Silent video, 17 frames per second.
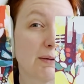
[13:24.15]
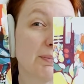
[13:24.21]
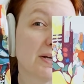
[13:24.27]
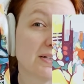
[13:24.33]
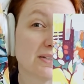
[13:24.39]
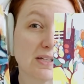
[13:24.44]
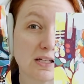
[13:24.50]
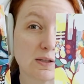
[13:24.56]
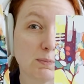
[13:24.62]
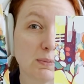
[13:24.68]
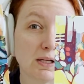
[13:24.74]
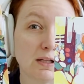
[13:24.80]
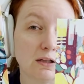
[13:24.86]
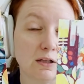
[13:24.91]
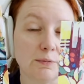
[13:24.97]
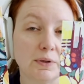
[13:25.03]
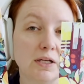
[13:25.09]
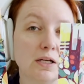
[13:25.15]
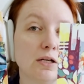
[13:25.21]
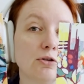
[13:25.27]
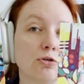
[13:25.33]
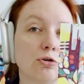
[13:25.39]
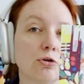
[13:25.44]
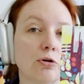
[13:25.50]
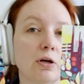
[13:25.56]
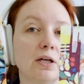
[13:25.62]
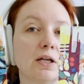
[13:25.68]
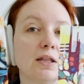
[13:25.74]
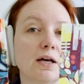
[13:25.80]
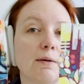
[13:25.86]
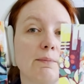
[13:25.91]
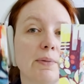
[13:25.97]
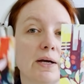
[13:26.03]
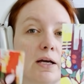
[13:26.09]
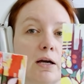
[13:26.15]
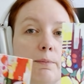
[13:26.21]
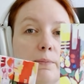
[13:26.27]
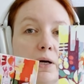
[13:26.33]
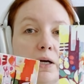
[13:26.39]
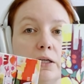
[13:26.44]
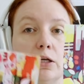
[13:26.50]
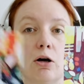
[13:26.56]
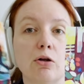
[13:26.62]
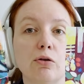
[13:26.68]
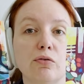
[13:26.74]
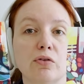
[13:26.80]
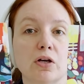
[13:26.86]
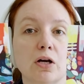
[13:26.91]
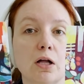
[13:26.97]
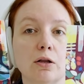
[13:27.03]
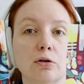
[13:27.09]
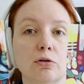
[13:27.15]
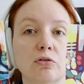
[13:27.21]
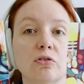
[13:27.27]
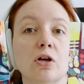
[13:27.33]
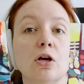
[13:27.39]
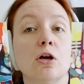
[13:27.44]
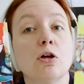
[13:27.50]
because that's being eliminated, and you're creating that by combining all of the colors.